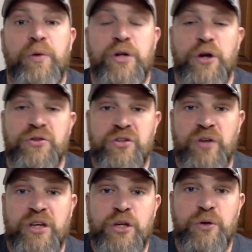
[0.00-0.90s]
noticed is
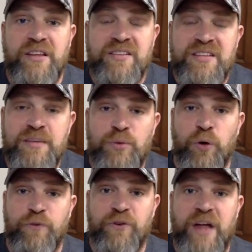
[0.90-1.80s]
a cue that seemed to
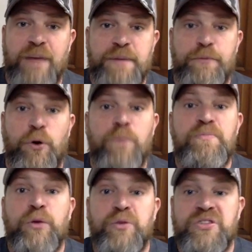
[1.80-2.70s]
work for a lot of people
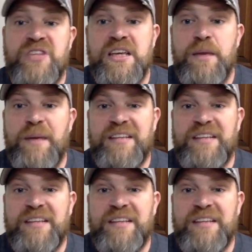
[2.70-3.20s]
was thinking about